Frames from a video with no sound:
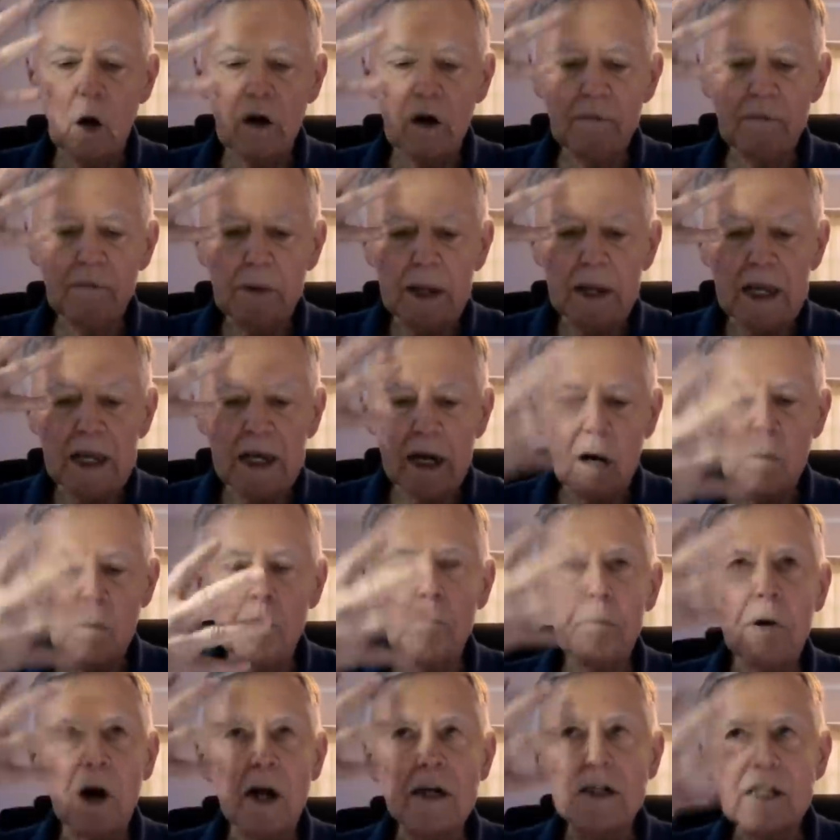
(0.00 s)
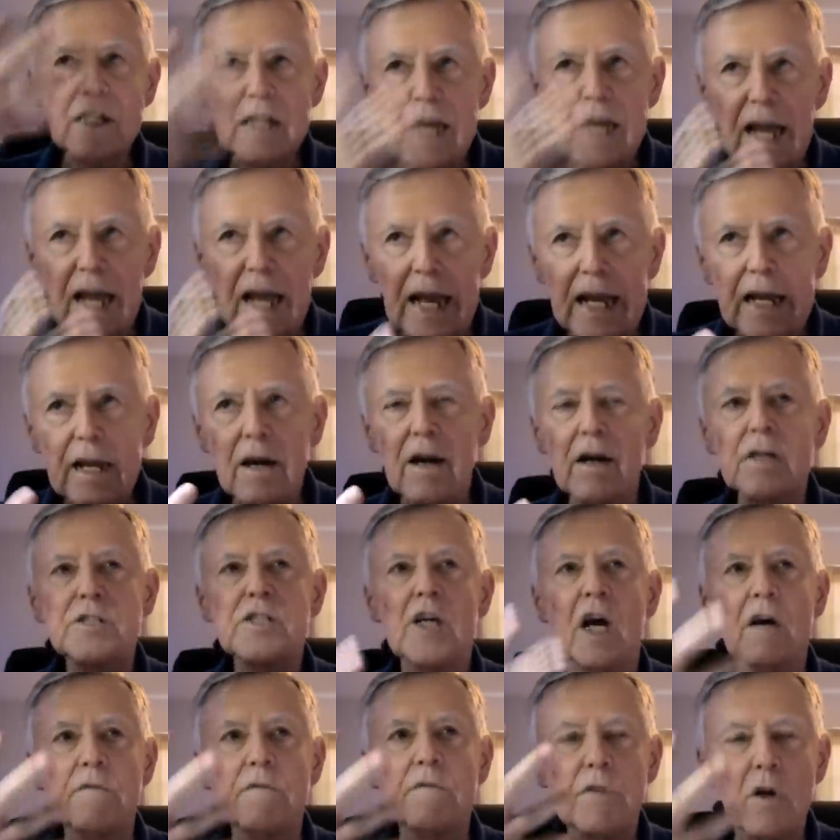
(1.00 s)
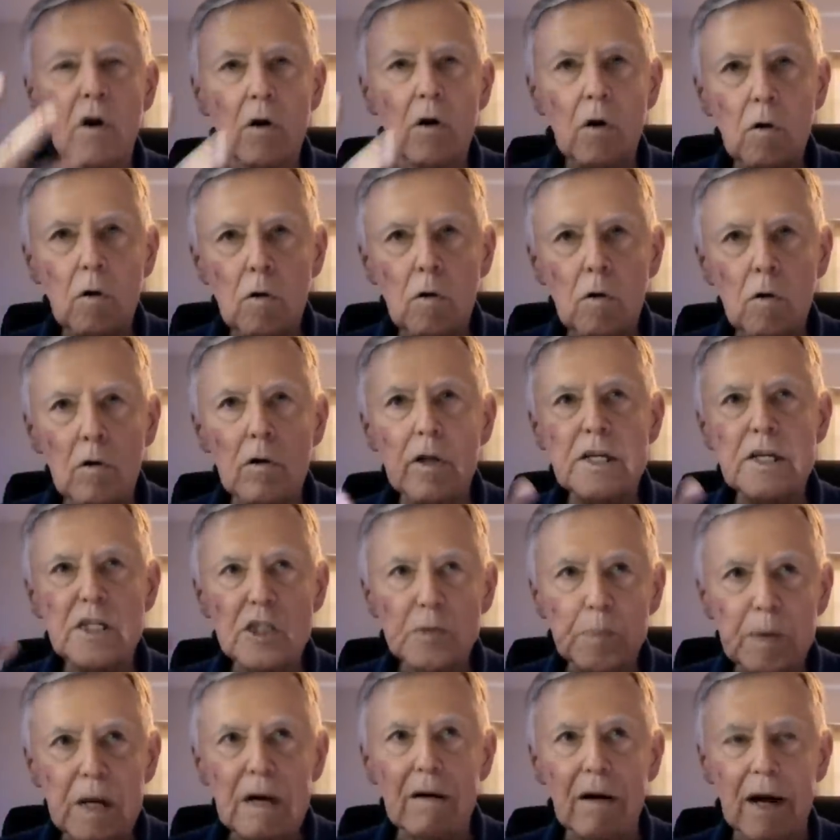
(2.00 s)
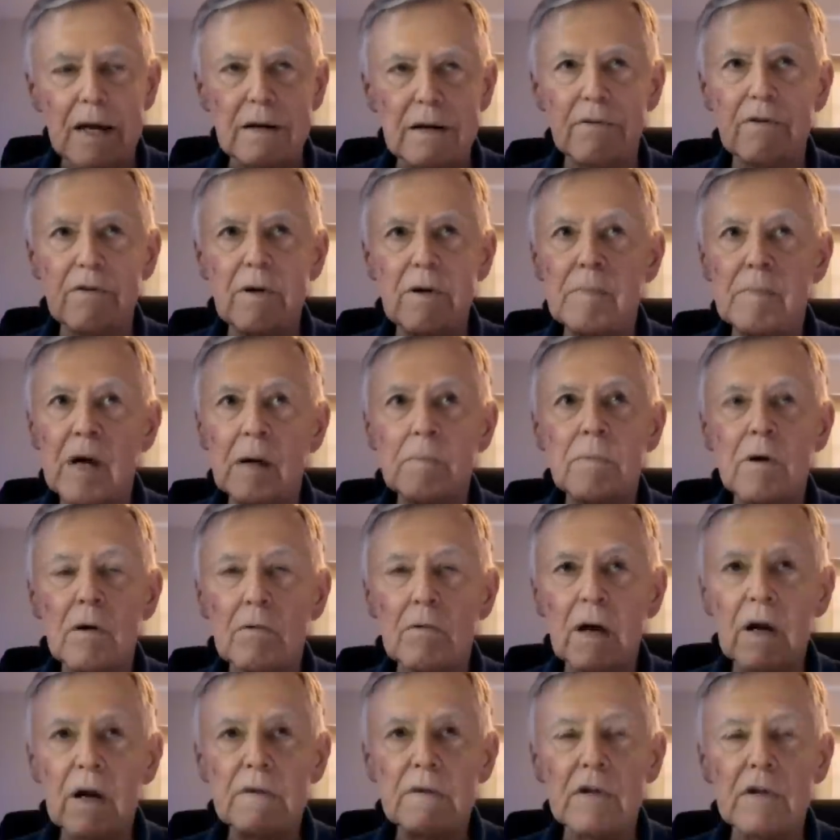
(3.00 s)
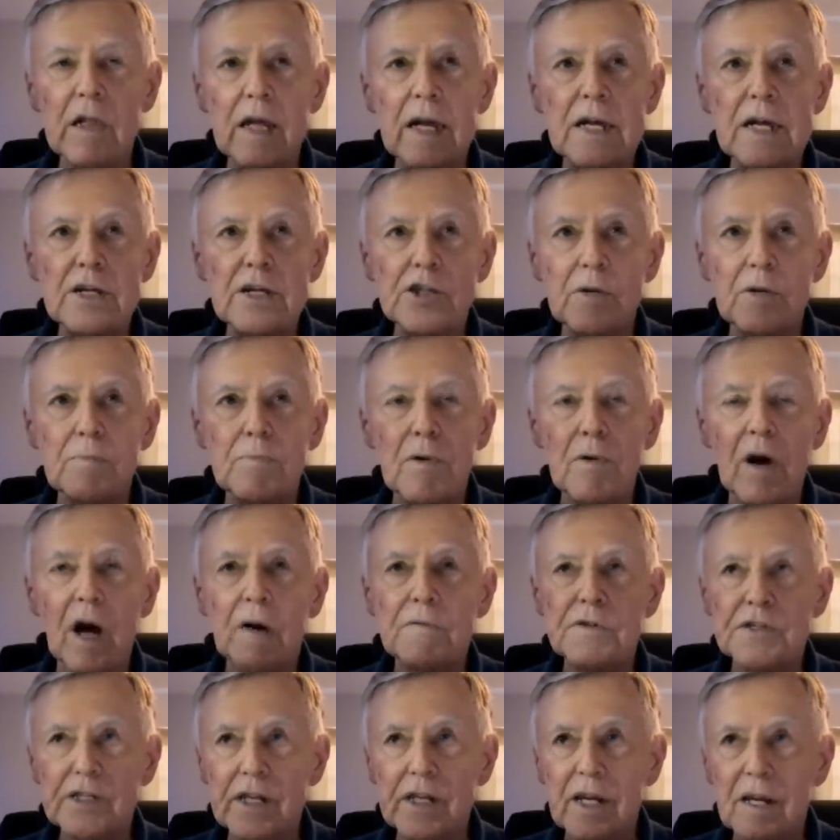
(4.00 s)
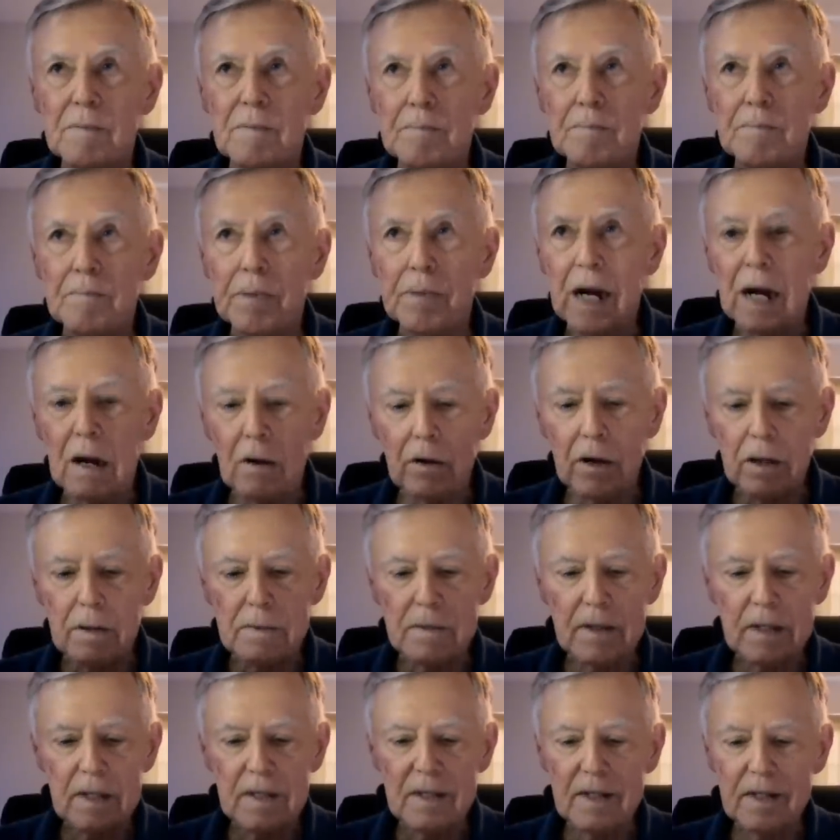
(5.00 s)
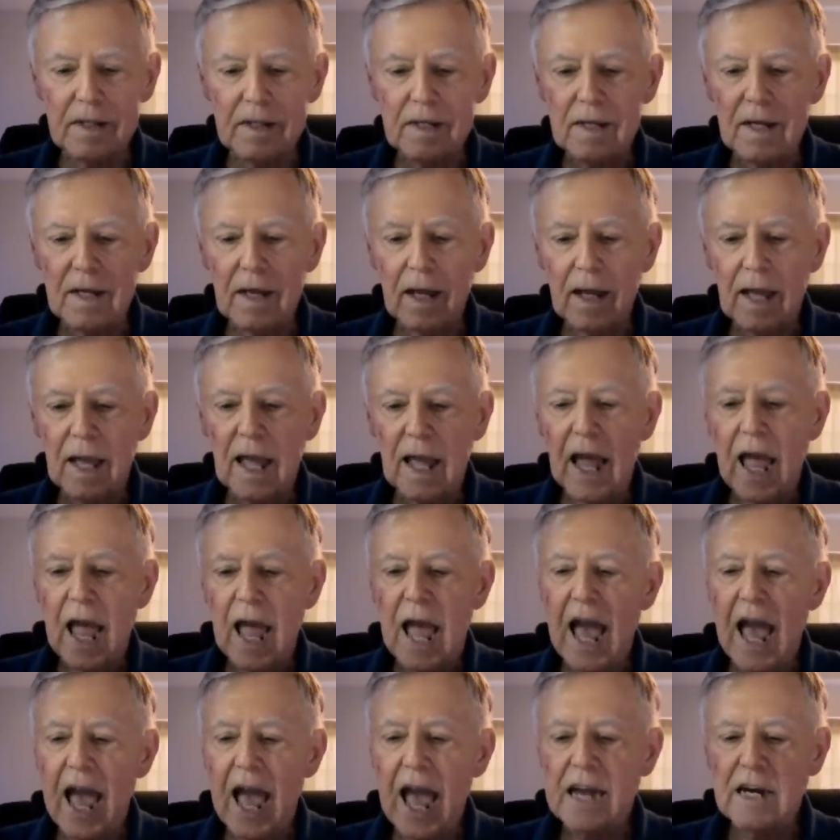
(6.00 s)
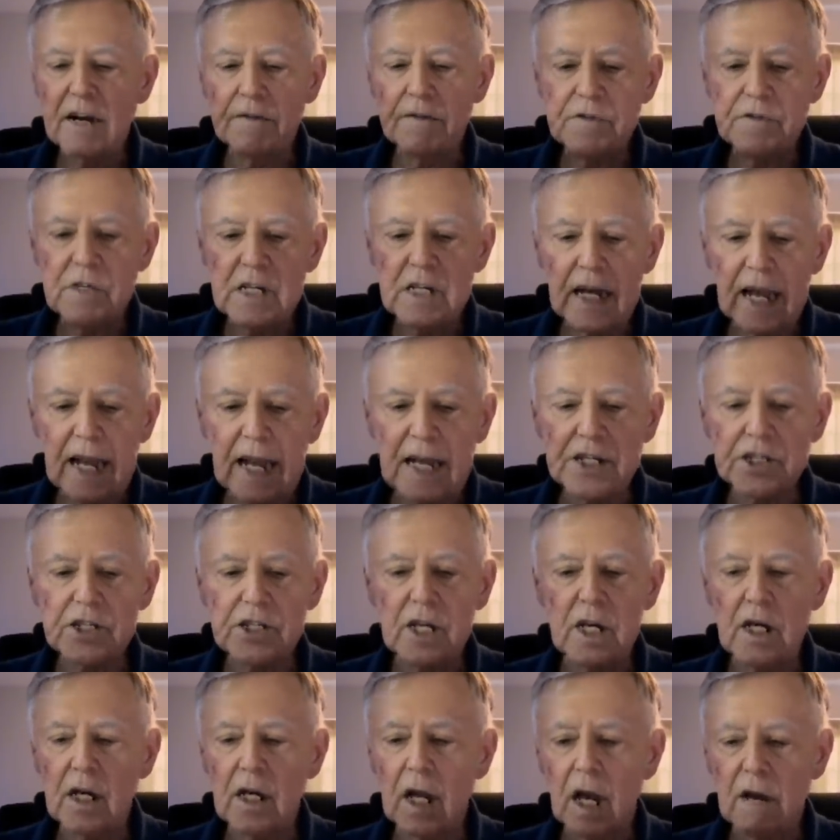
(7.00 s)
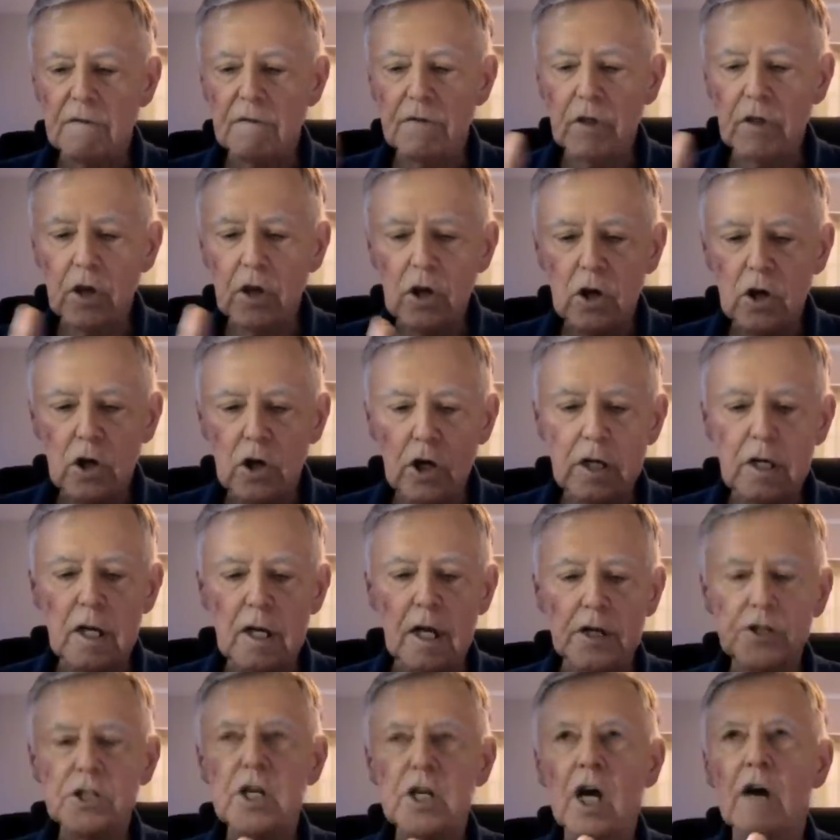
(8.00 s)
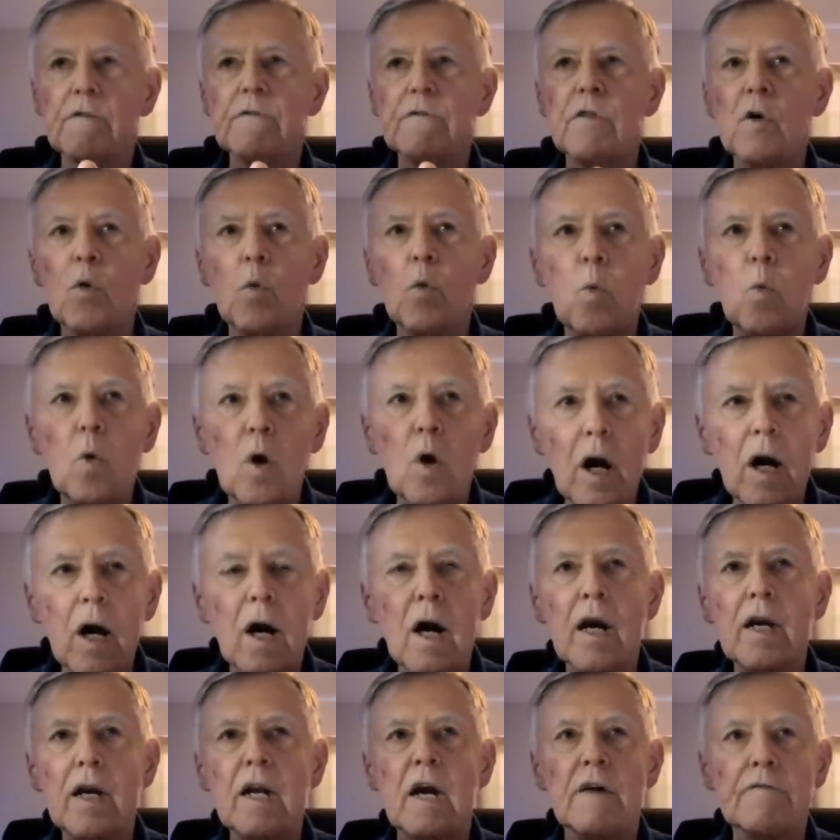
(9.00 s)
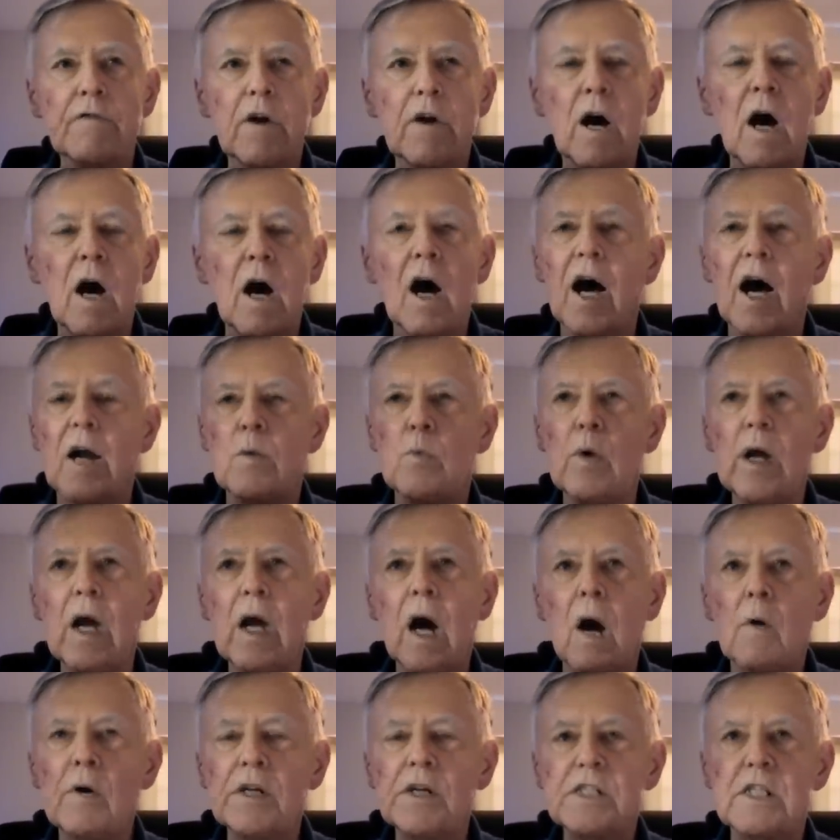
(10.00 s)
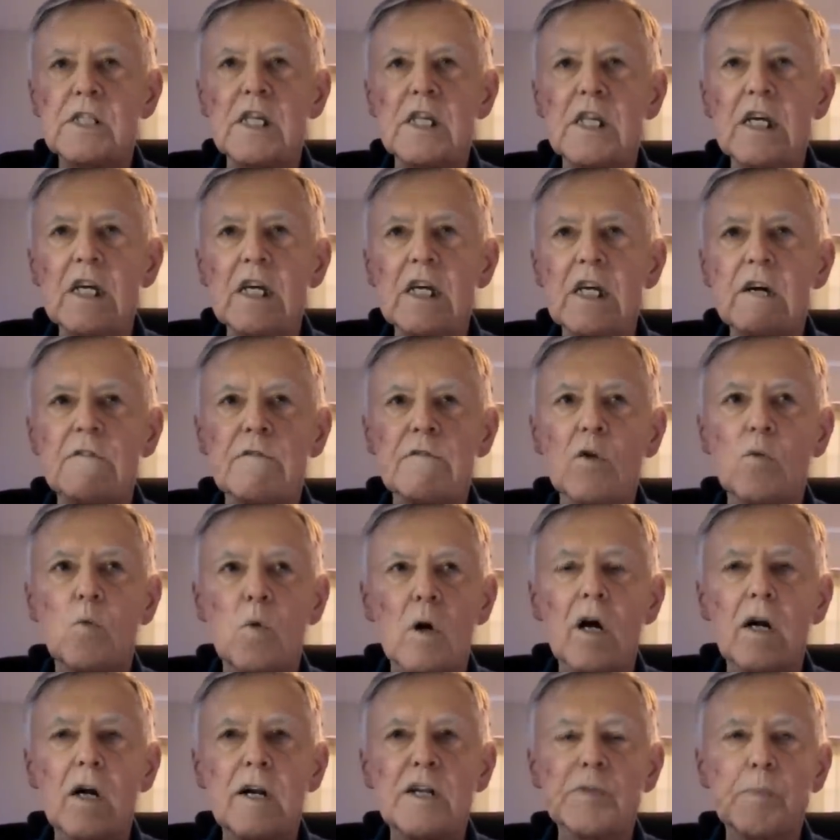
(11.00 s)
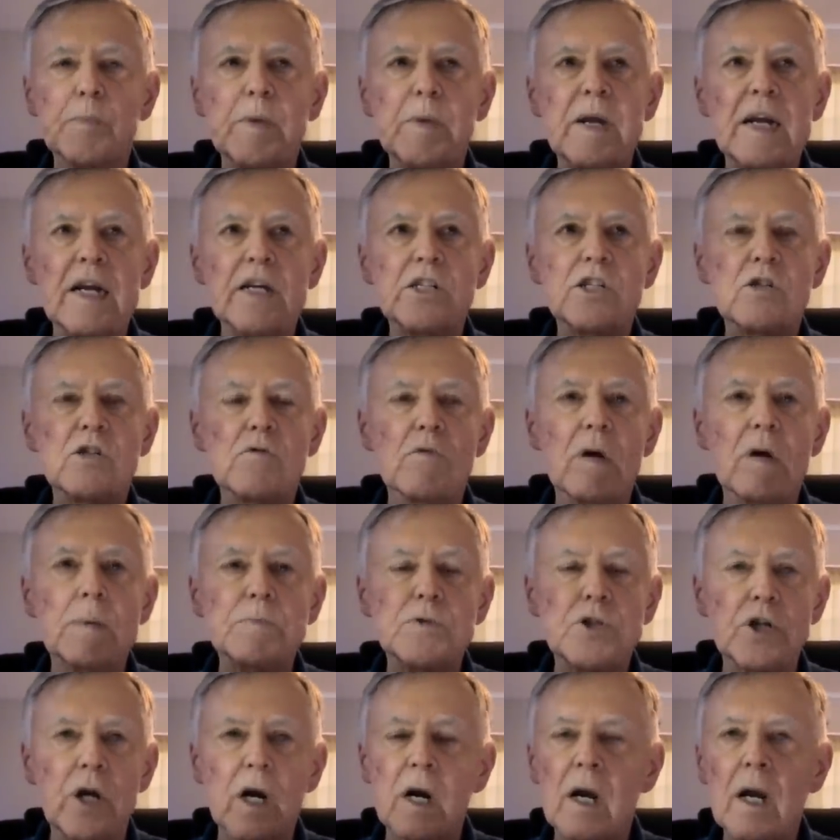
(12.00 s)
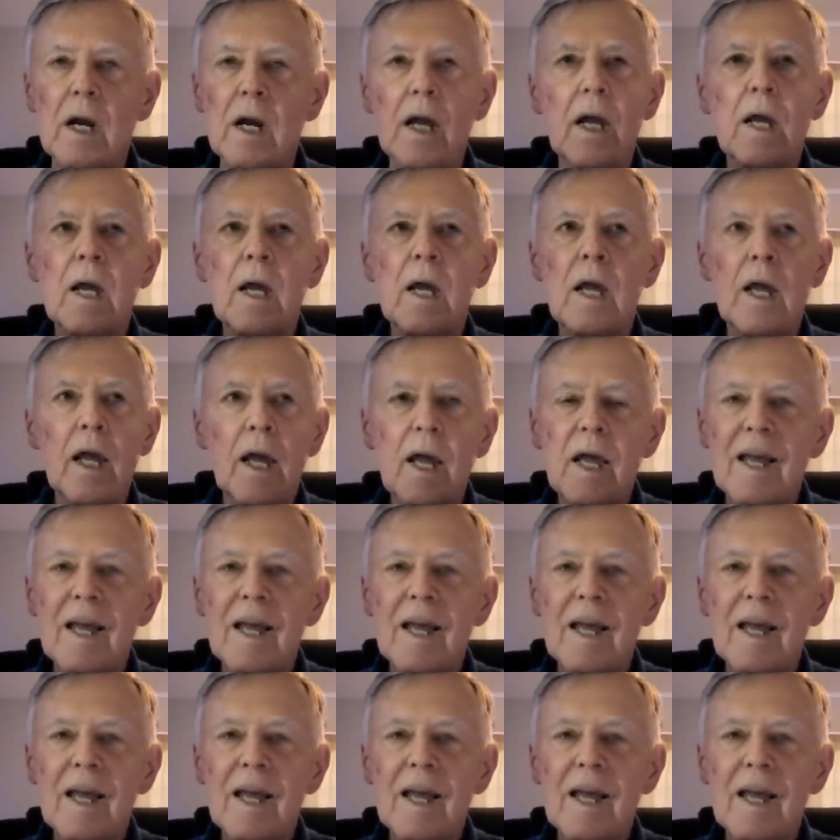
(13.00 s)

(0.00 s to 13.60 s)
who have become partakers of the Holy Spirit. Remember, revelation, prophecy, and power? And have tasted of the goodness of the Word of God. We always think of the Word as being Scripture.